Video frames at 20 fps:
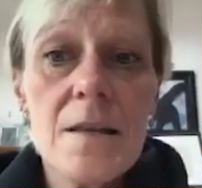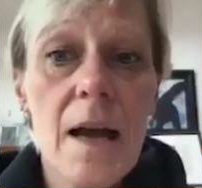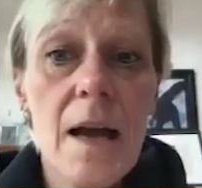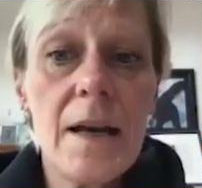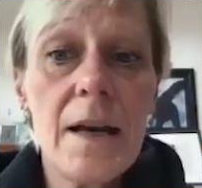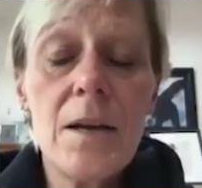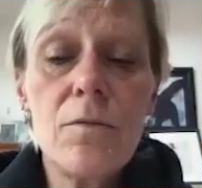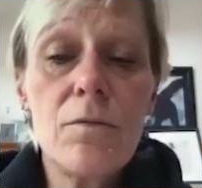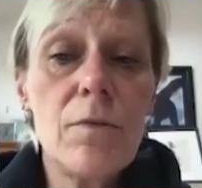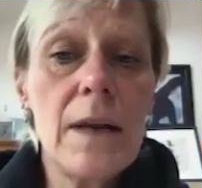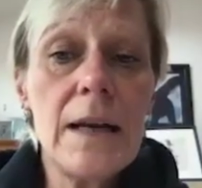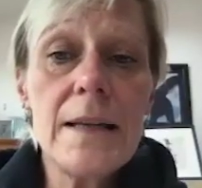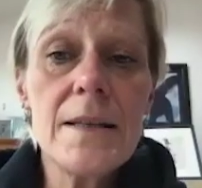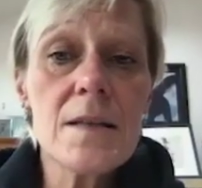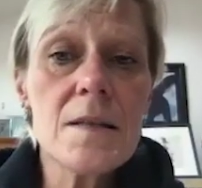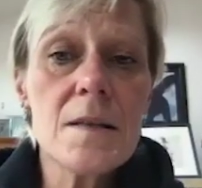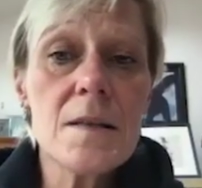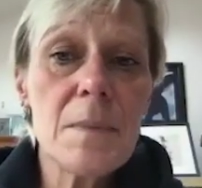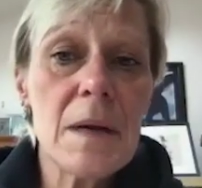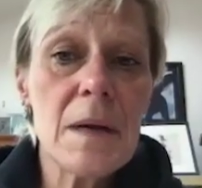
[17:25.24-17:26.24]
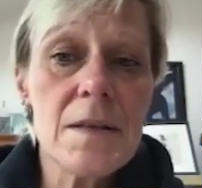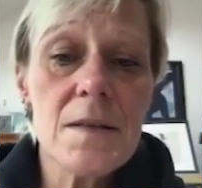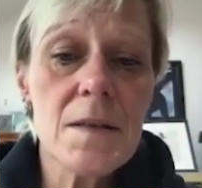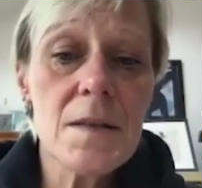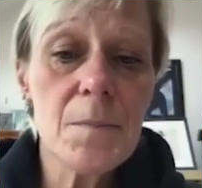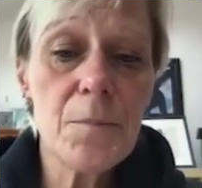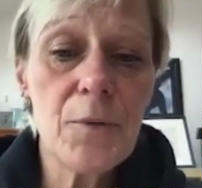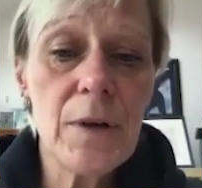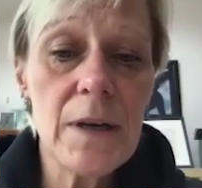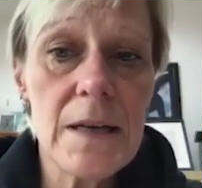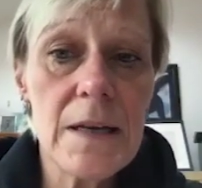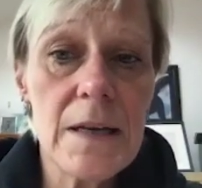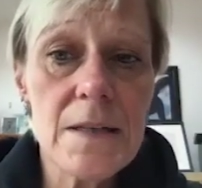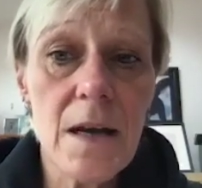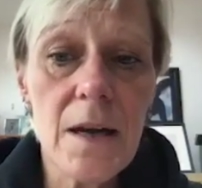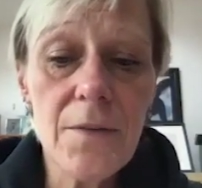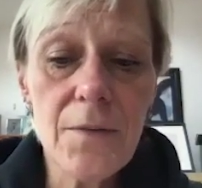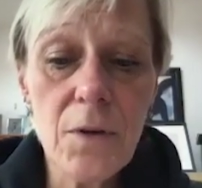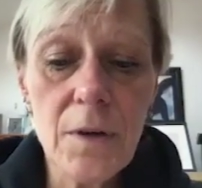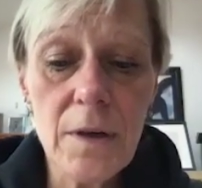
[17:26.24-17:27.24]
and it really doesn't matter the breed.
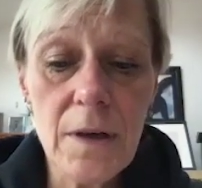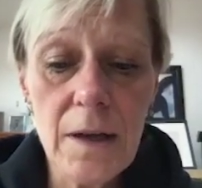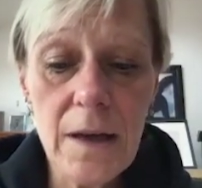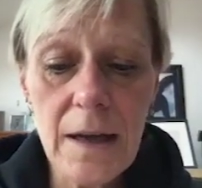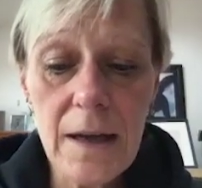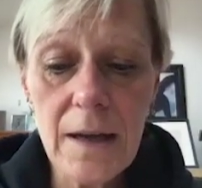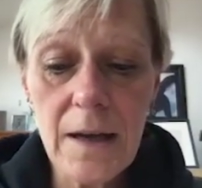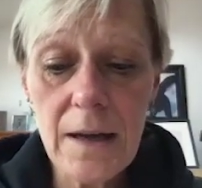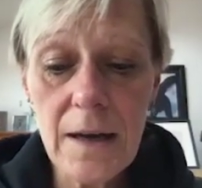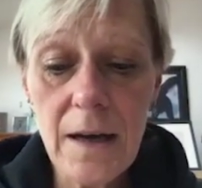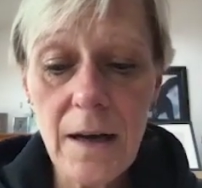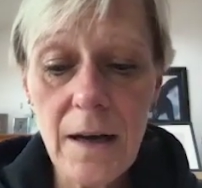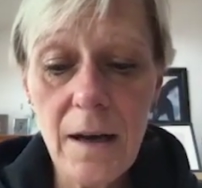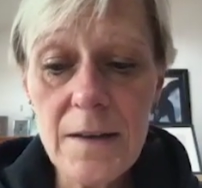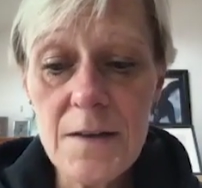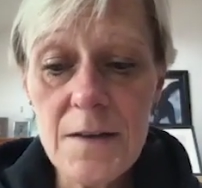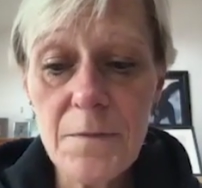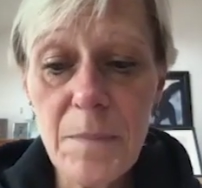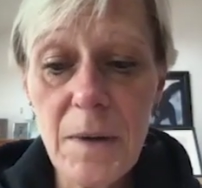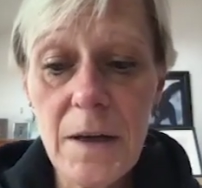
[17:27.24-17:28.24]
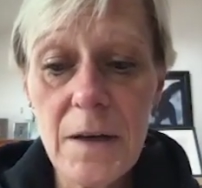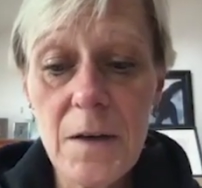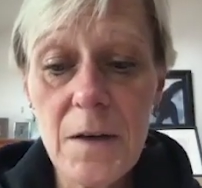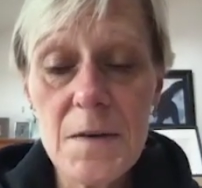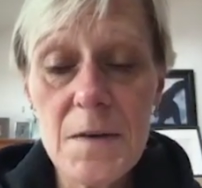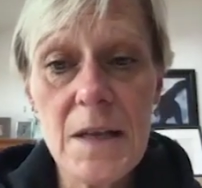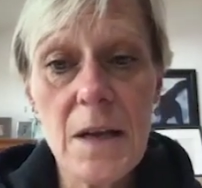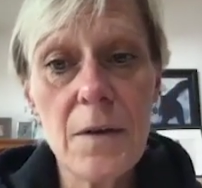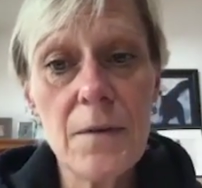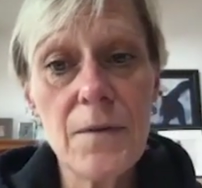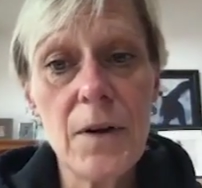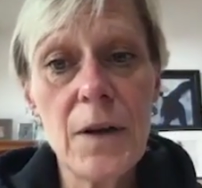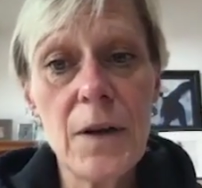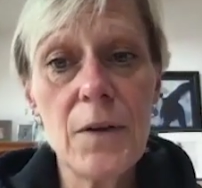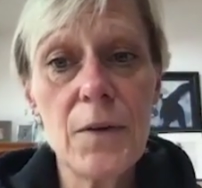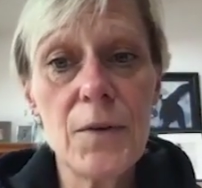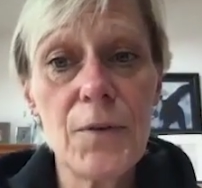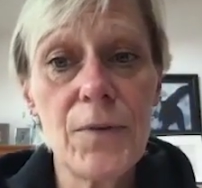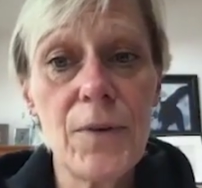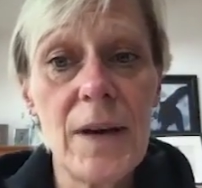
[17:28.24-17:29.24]
I've got a client of mine who's now a very
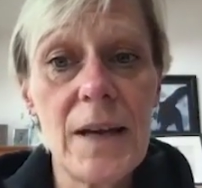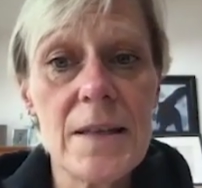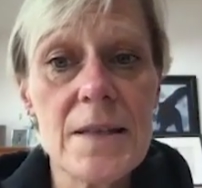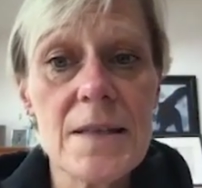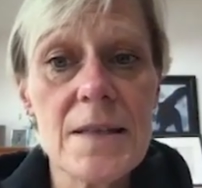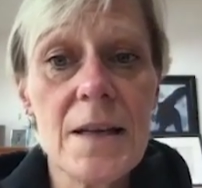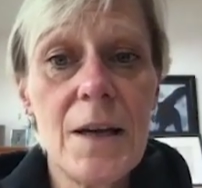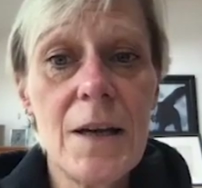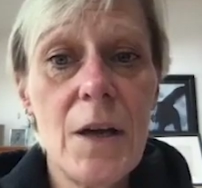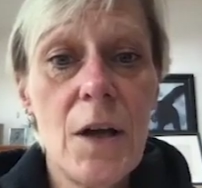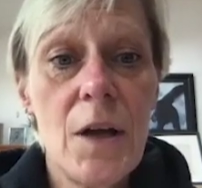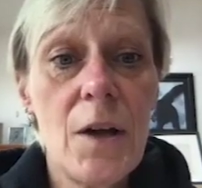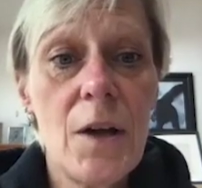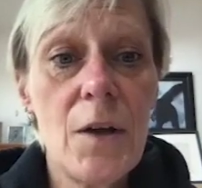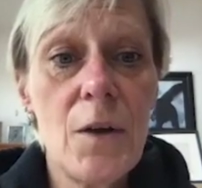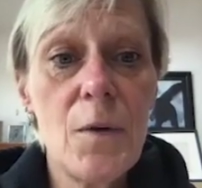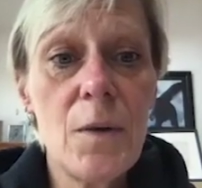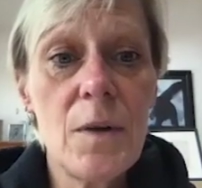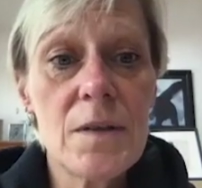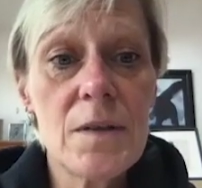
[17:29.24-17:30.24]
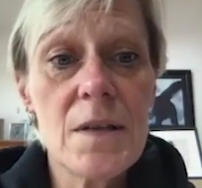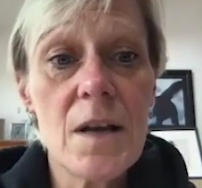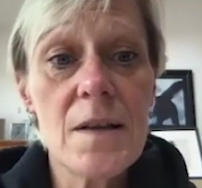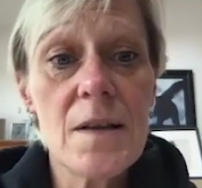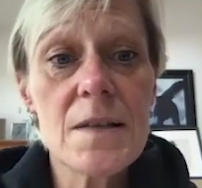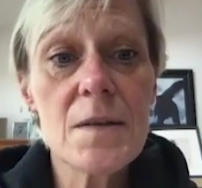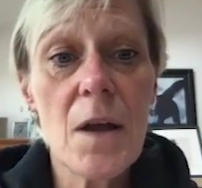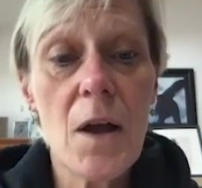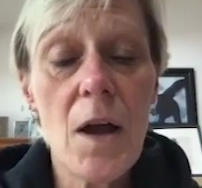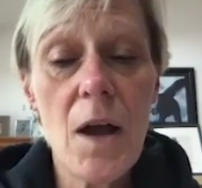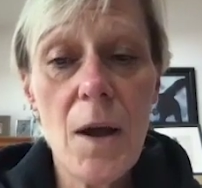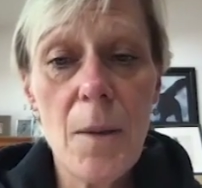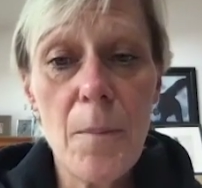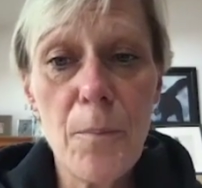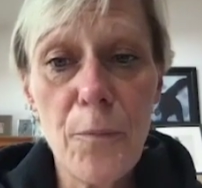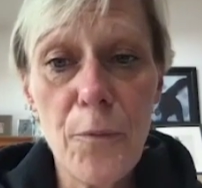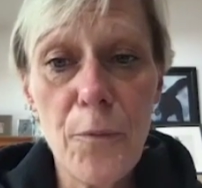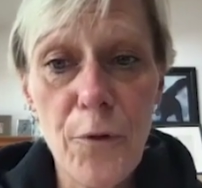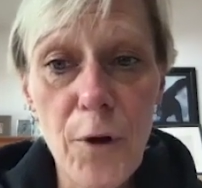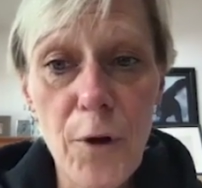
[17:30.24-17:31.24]
good friend, who does
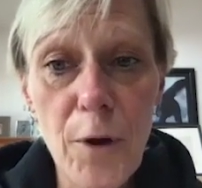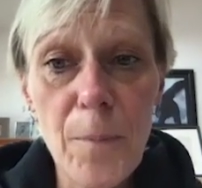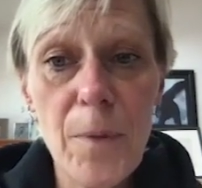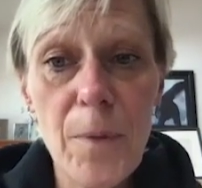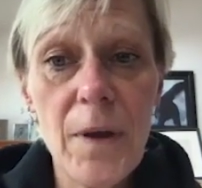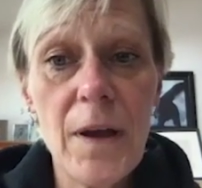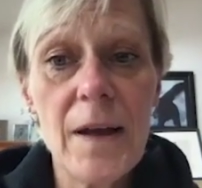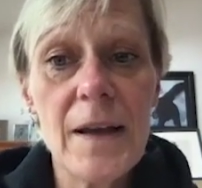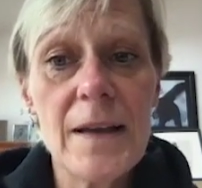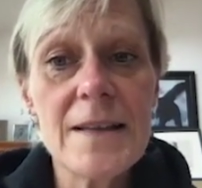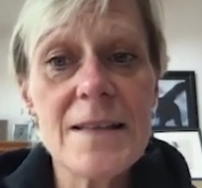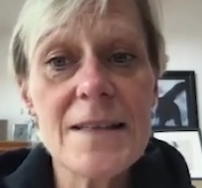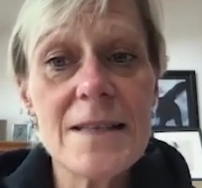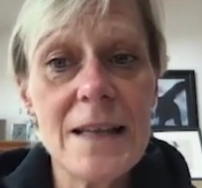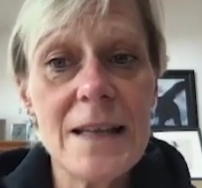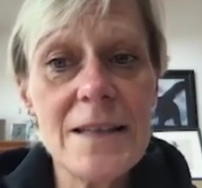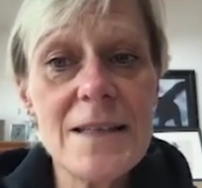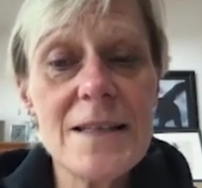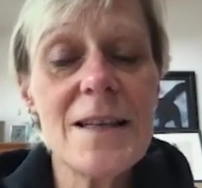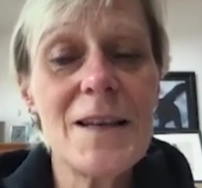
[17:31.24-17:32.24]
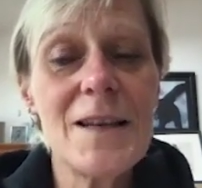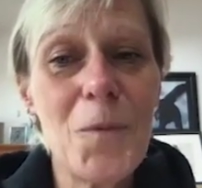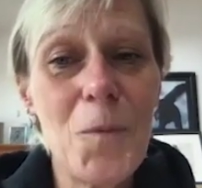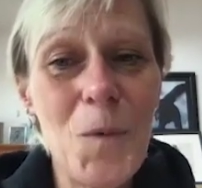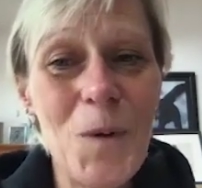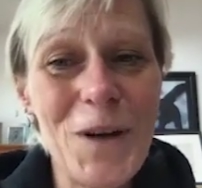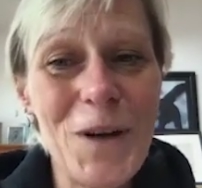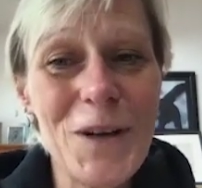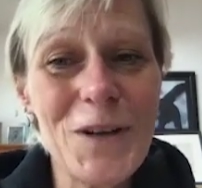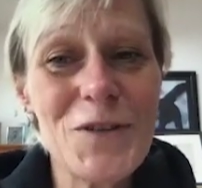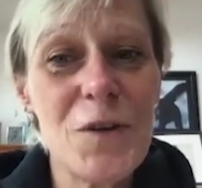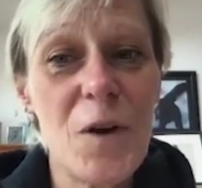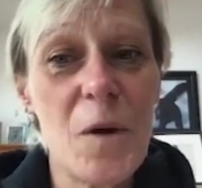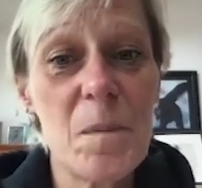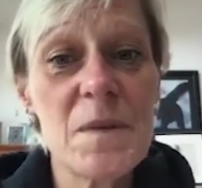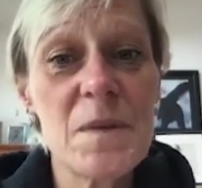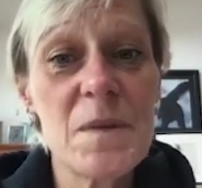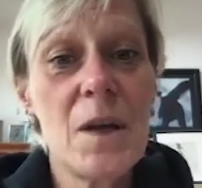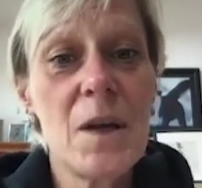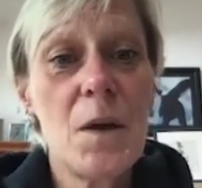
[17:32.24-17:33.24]
proper scenting
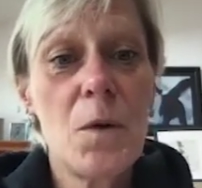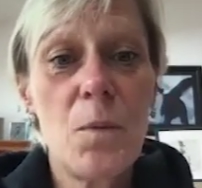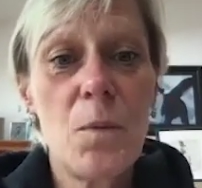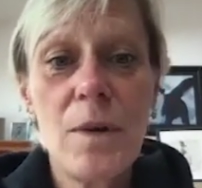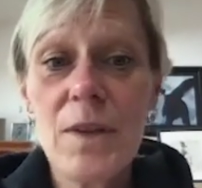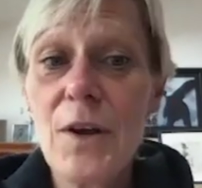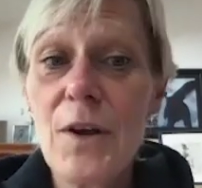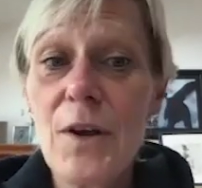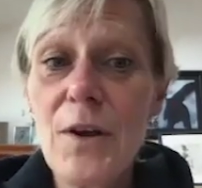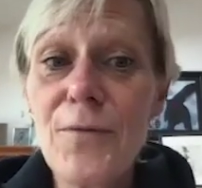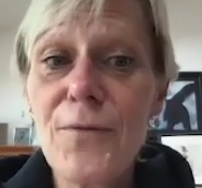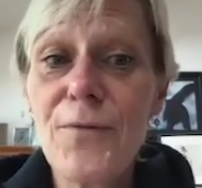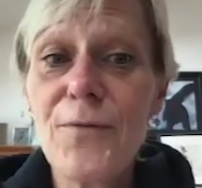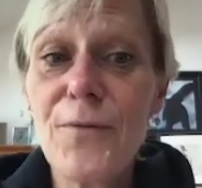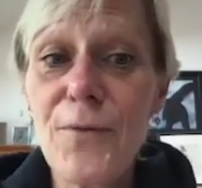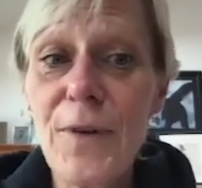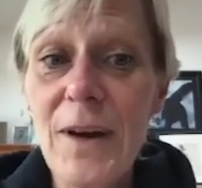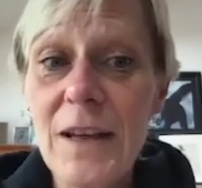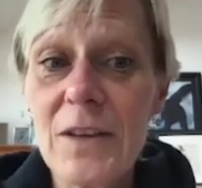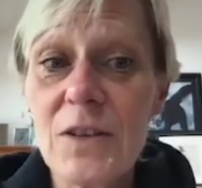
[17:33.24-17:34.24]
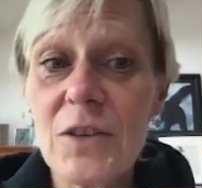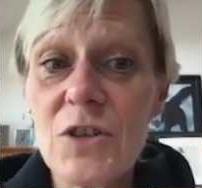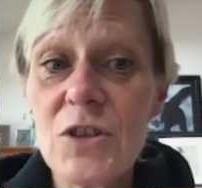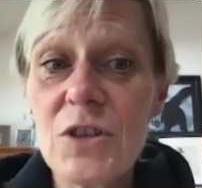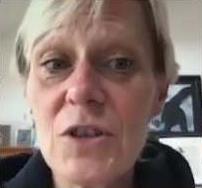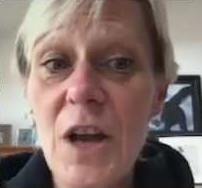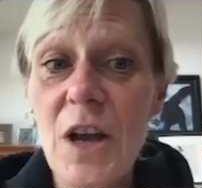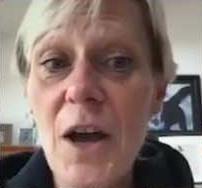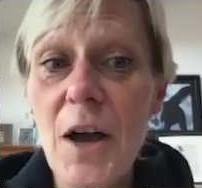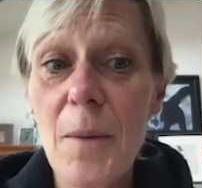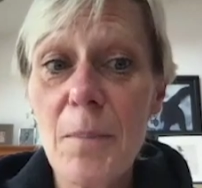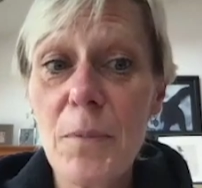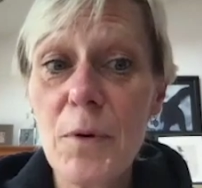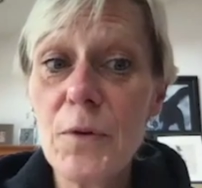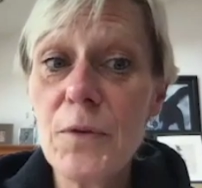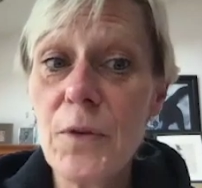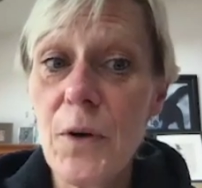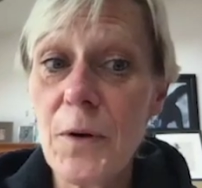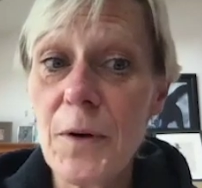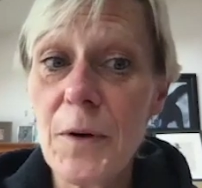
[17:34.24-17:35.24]
workshops with her French
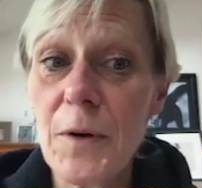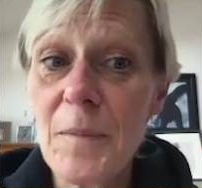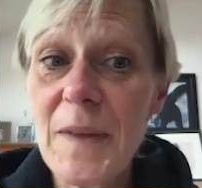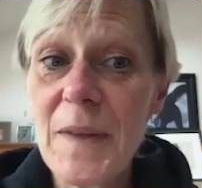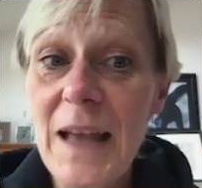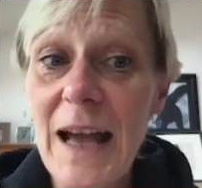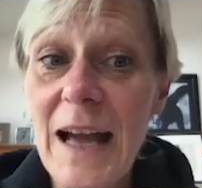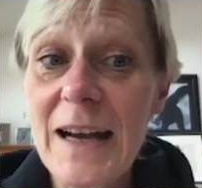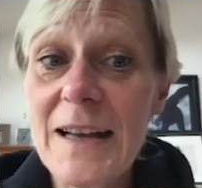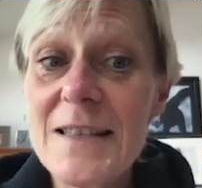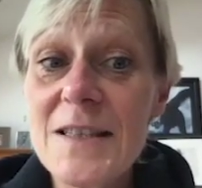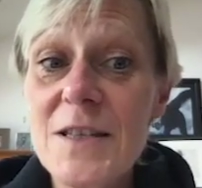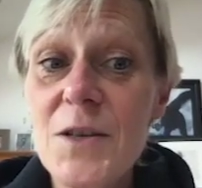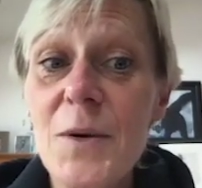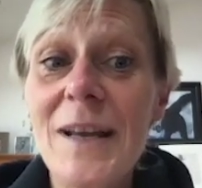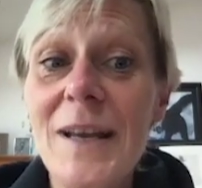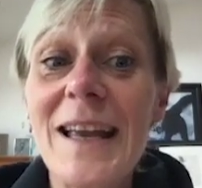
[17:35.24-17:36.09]
bulldog, and is doing